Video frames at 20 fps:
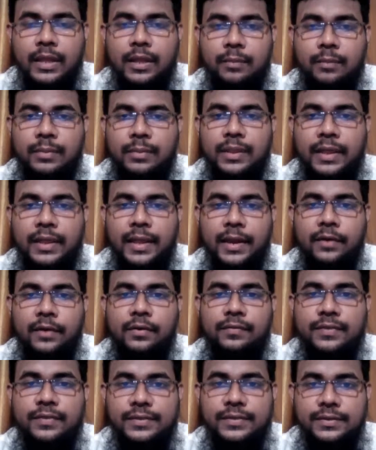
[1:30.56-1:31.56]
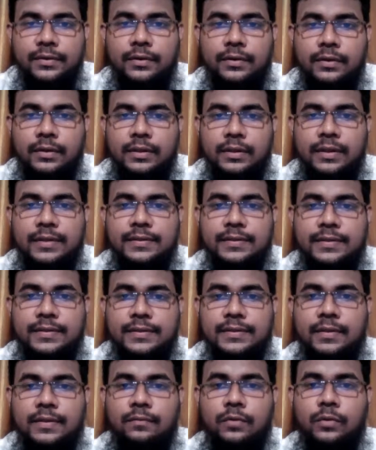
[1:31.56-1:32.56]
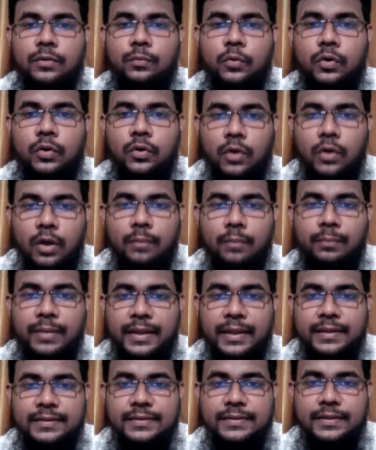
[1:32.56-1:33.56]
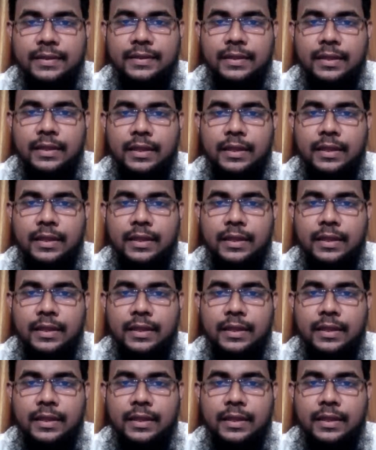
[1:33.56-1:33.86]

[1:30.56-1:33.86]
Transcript: But the area of a circle is somewhat more complex.